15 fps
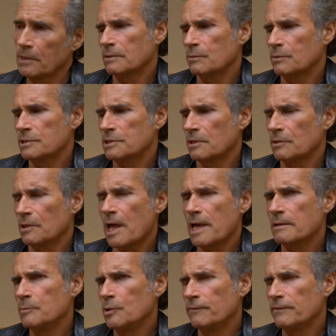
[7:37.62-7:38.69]
There was a
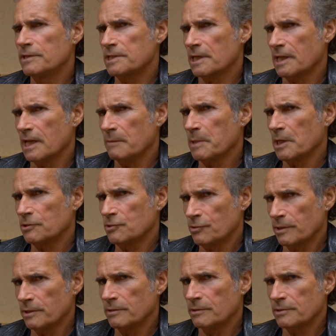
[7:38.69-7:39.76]
lot of movies that came out
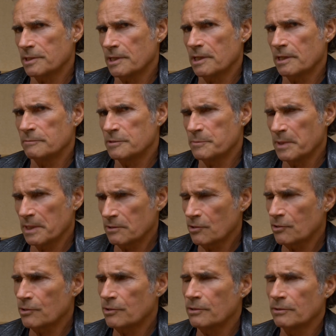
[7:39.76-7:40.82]
during their times,
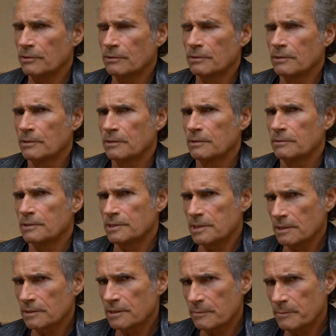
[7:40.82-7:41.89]
Ben-Hur, the
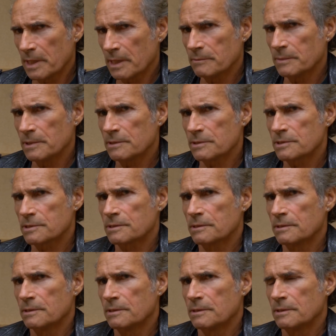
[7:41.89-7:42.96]
Ten Commandments,
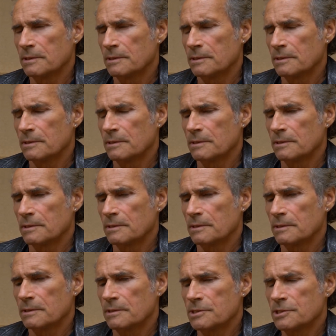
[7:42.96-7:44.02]

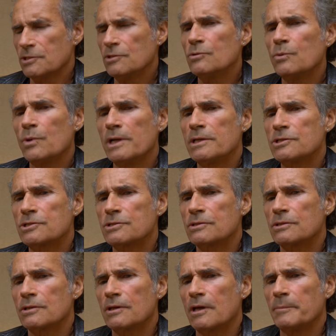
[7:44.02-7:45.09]
still was
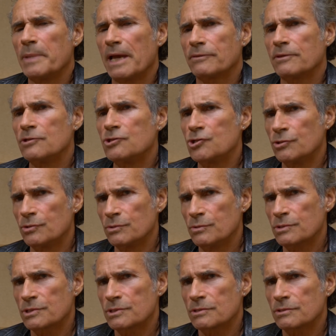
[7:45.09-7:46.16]
about the
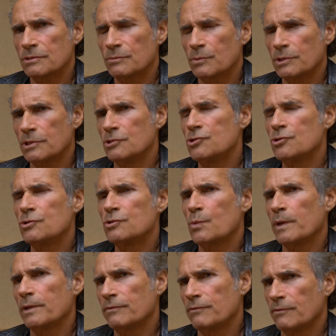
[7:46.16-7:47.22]
Jews, what the Jews
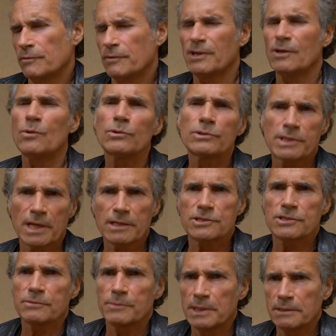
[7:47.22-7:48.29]
went through. The Old
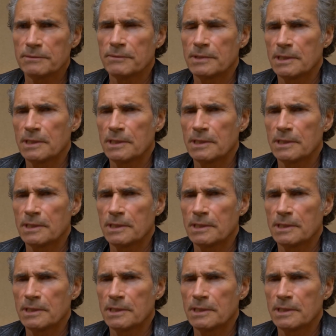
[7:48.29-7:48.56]
Testament.